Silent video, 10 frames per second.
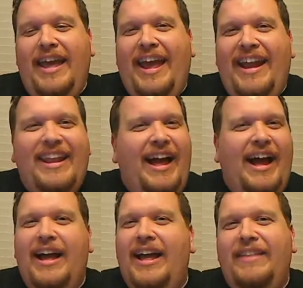and
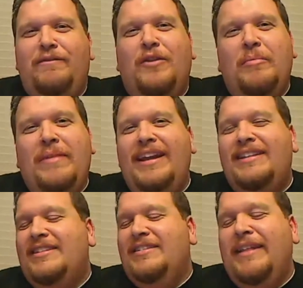for me
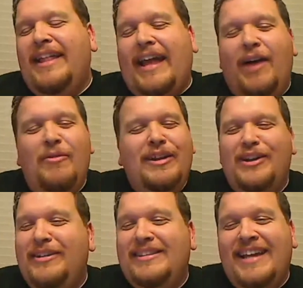to be like, I want to go
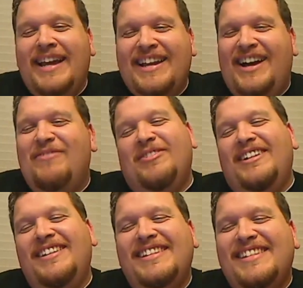to a tech
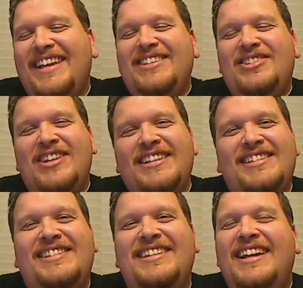conference. It's
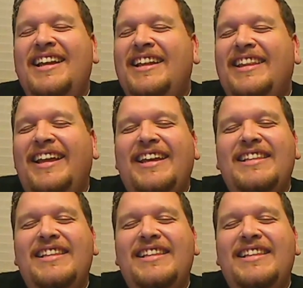just like